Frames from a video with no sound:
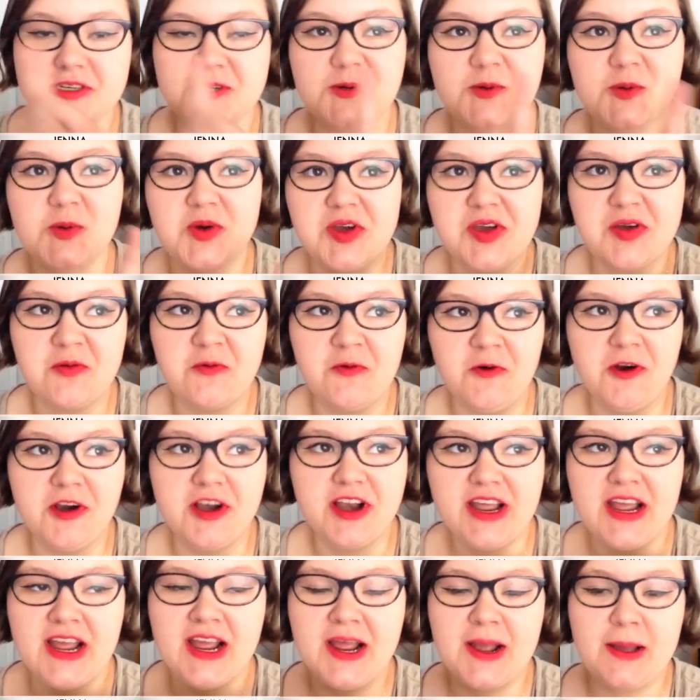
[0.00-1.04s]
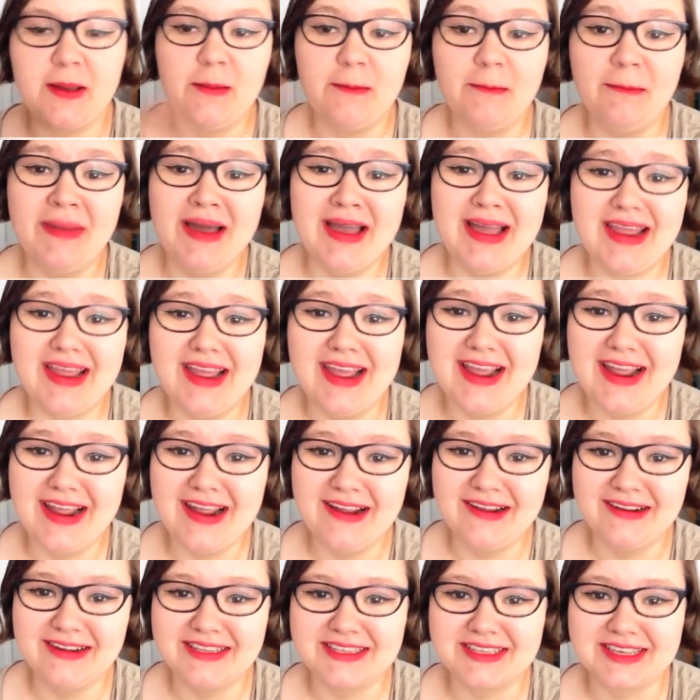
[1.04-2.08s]
a quick warning, my
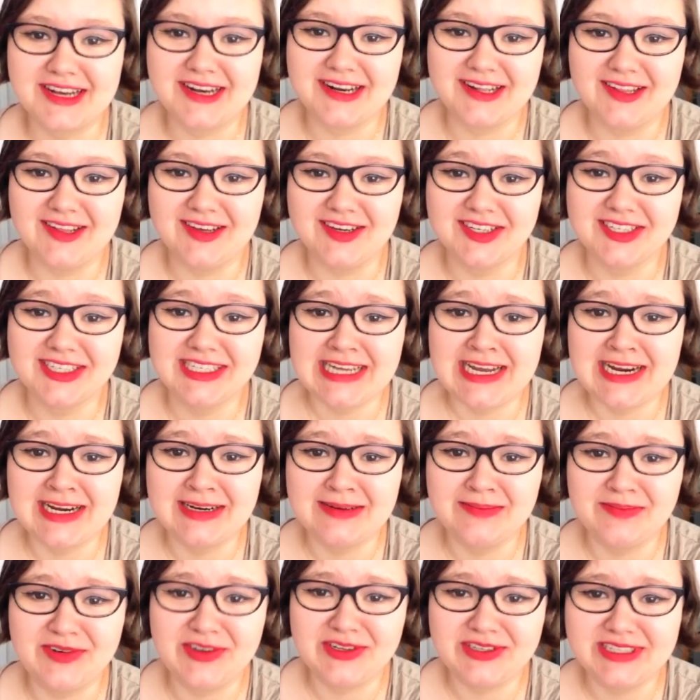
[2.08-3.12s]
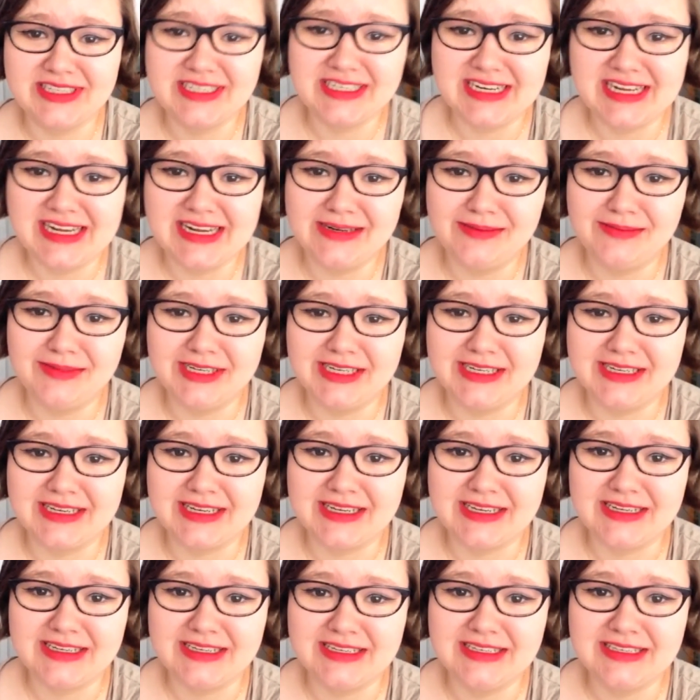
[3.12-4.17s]
hair is gonna look terrible today
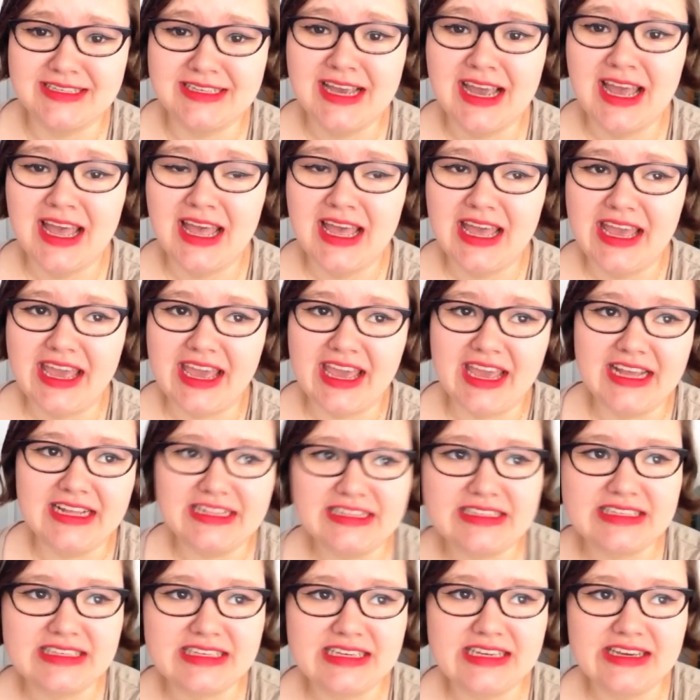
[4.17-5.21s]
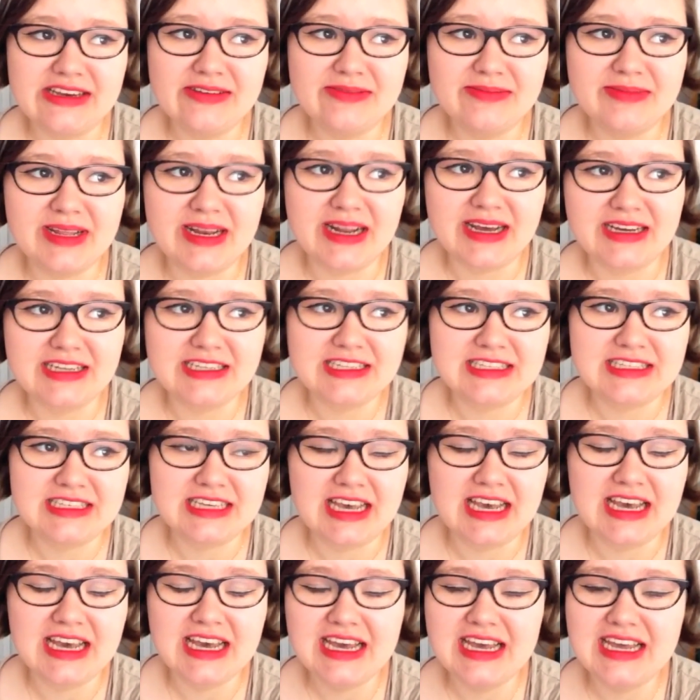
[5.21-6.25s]
because it's humid
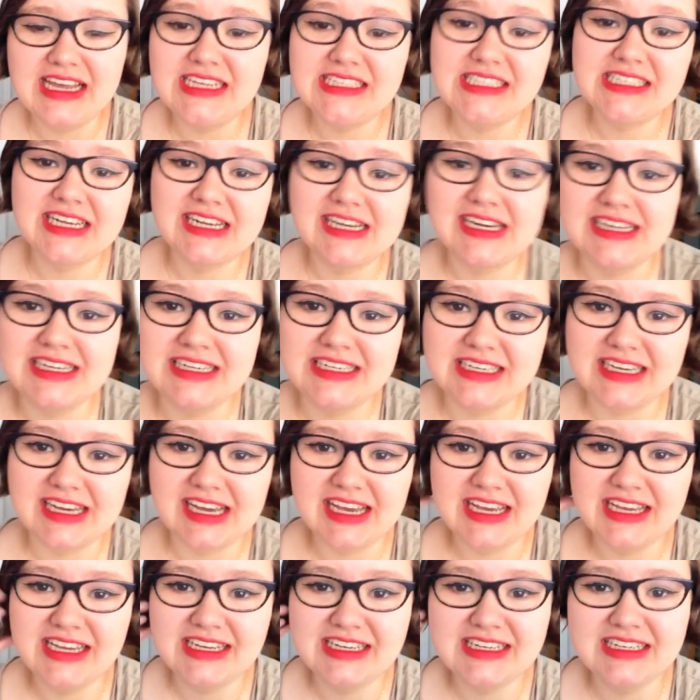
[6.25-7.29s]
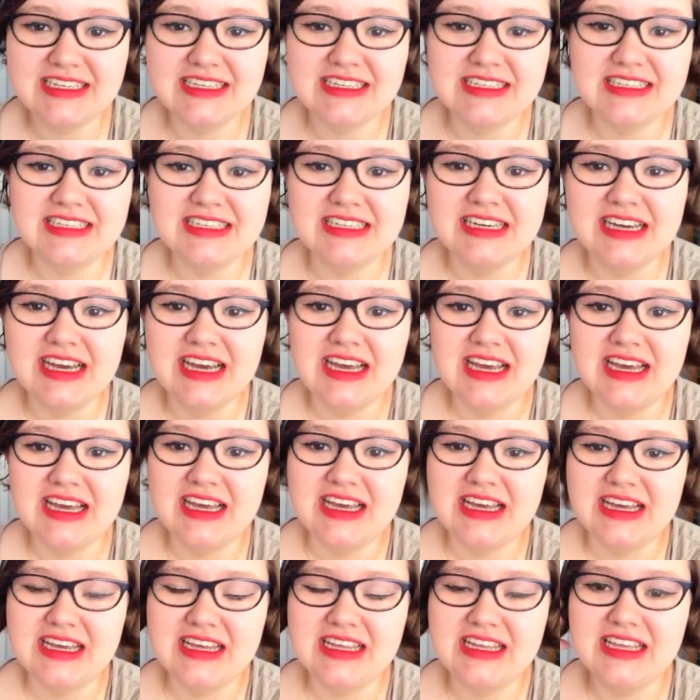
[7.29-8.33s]
outside. And
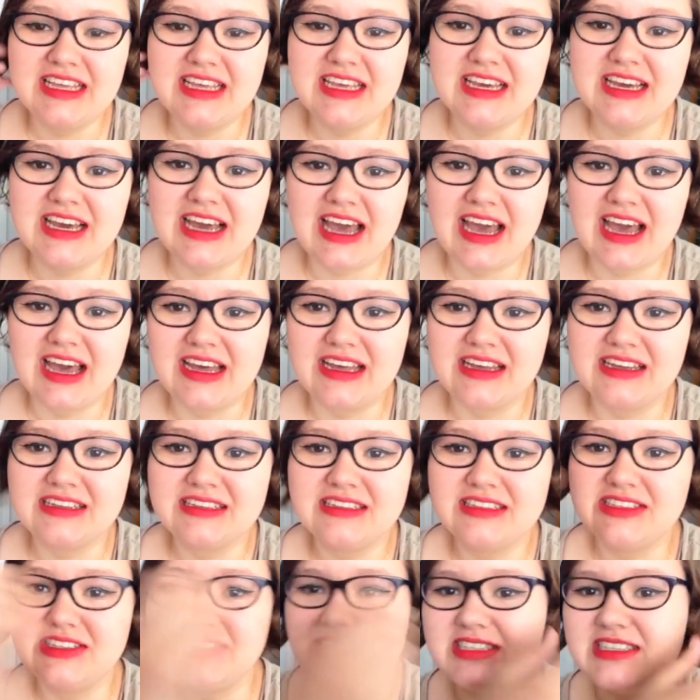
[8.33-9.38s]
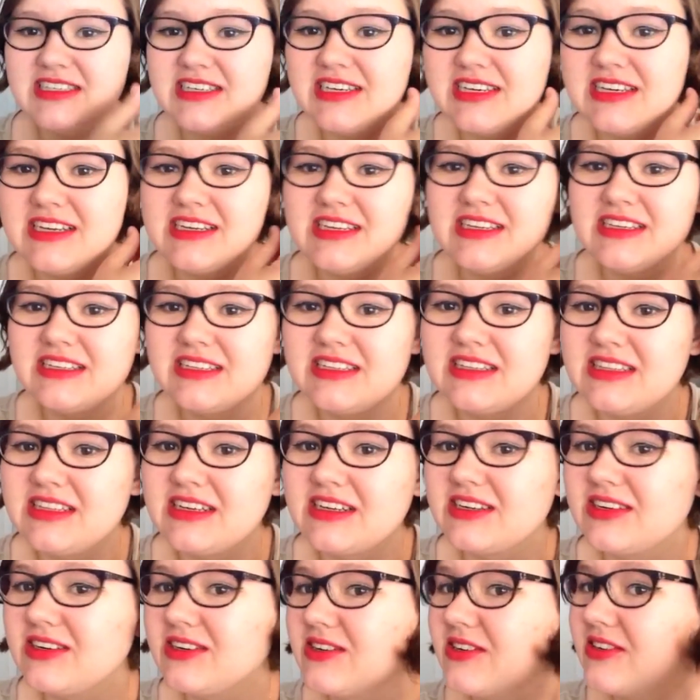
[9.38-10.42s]
yeah, do you see the
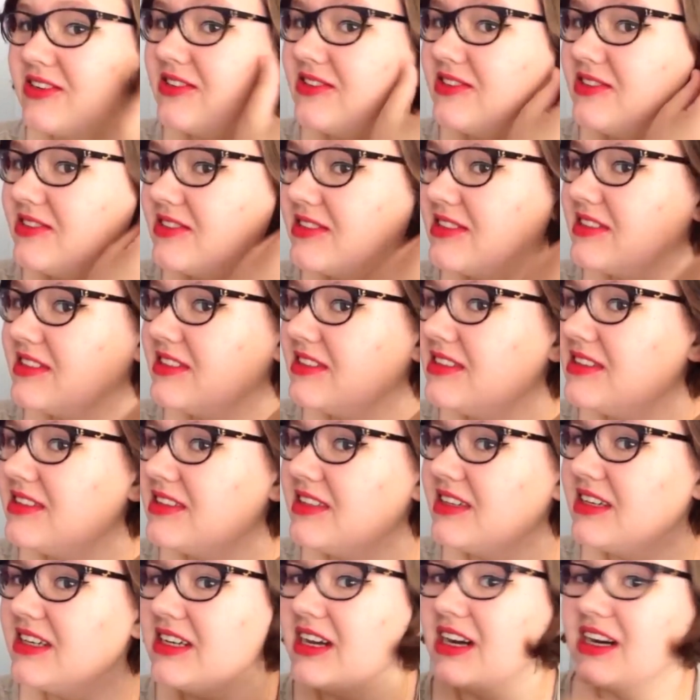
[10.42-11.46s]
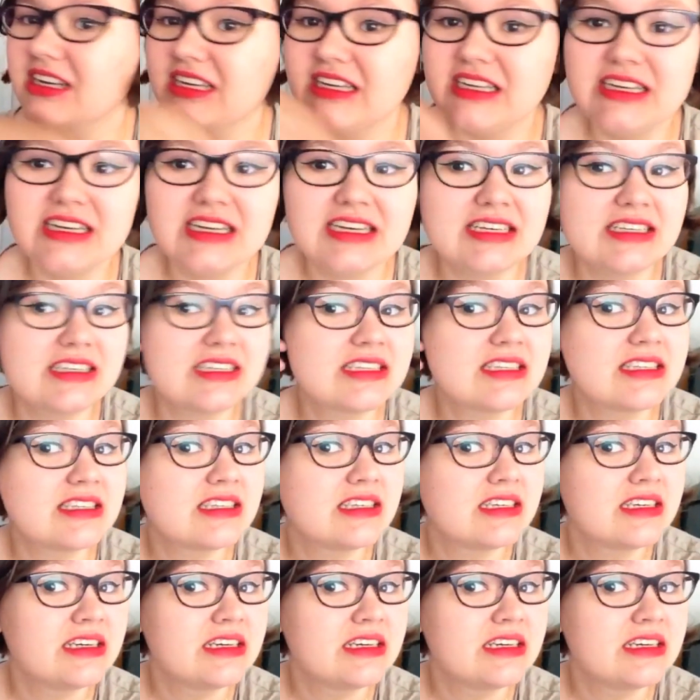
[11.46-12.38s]
curls, the yuckiness?